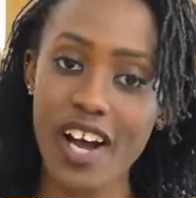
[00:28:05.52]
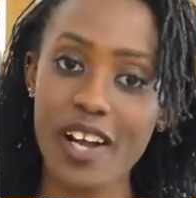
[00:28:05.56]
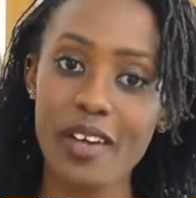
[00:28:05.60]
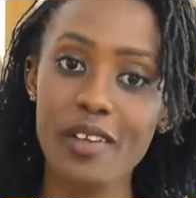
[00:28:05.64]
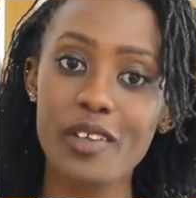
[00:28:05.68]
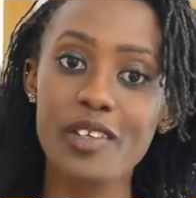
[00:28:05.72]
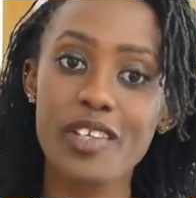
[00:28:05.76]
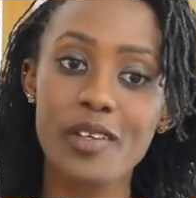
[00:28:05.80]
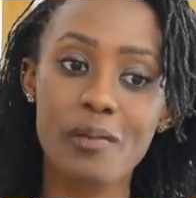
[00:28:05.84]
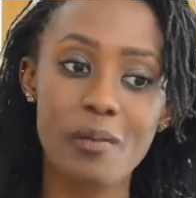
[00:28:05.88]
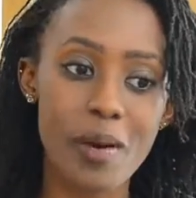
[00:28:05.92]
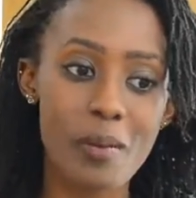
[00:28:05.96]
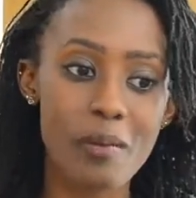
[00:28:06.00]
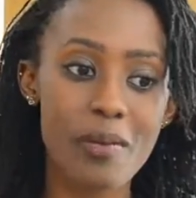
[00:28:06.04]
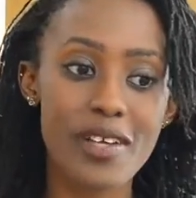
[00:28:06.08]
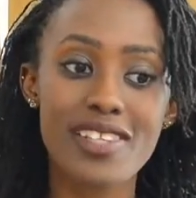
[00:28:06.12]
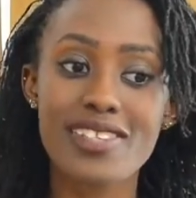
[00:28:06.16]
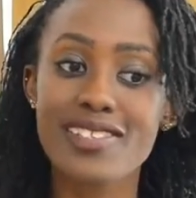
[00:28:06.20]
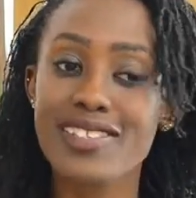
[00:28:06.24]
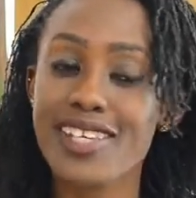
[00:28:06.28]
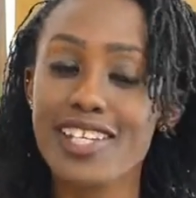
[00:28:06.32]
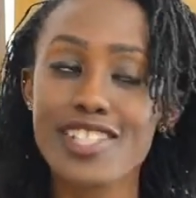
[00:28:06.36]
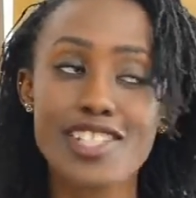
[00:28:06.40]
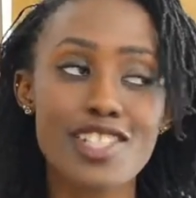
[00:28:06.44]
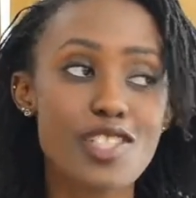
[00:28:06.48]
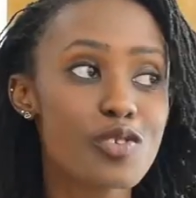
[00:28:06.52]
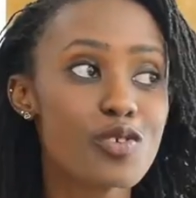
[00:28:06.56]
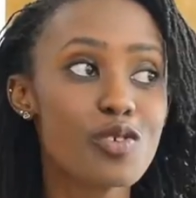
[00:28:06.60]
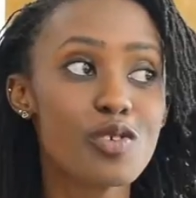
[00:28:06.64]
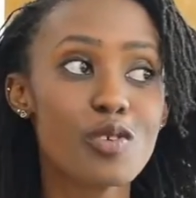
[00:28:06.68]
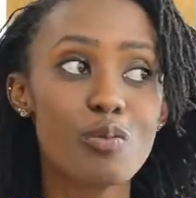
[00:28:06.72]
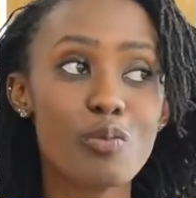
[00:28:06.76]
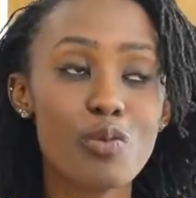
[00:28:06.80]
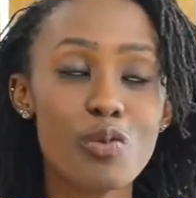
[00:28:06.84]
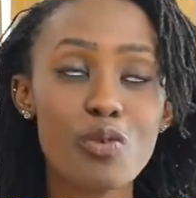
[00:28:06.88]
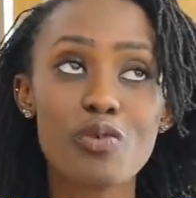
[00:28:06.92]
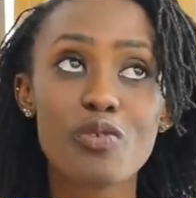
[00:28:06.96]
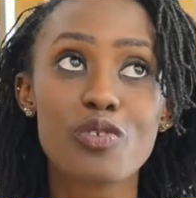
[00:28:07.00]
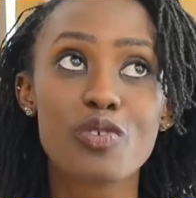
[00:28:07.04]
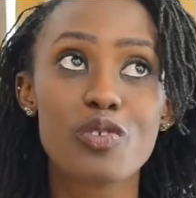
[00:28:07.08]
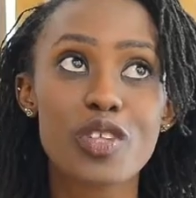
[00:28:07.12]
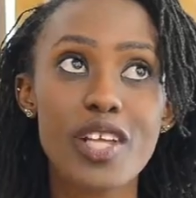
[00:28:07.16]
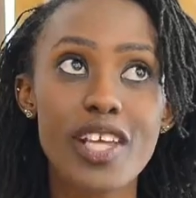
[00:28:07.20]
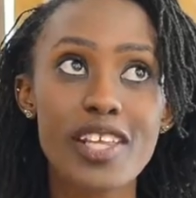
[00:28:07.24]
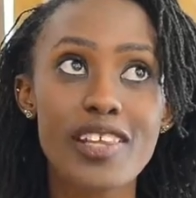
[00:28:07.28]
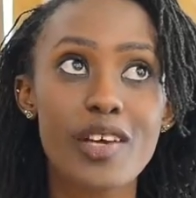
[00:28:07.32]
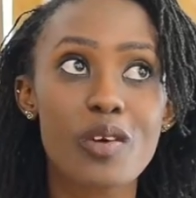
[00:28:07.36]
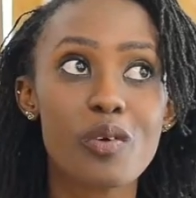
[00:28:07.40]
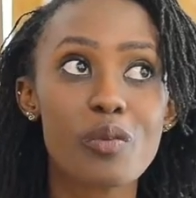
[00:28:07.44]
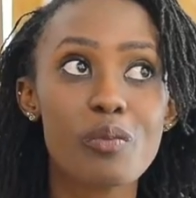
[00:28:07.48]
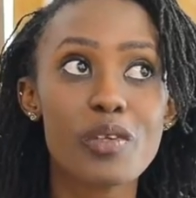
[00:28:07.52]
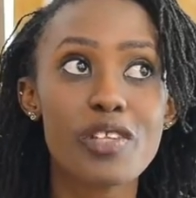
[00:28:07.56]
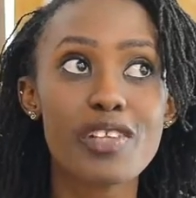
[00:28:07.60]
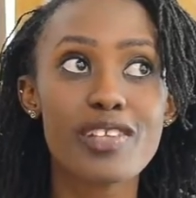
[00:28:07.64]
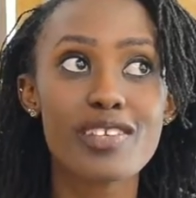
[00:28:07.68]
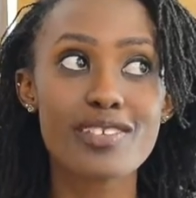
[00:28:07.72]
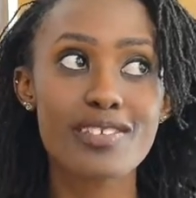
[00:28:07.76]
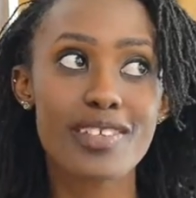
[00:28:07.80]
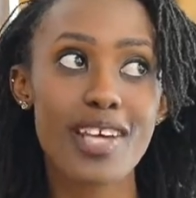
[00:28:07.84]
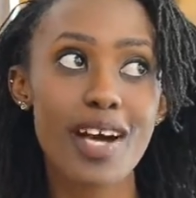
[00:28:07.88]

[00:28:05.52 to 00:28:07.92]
Remember, this agent could move today. They could be in this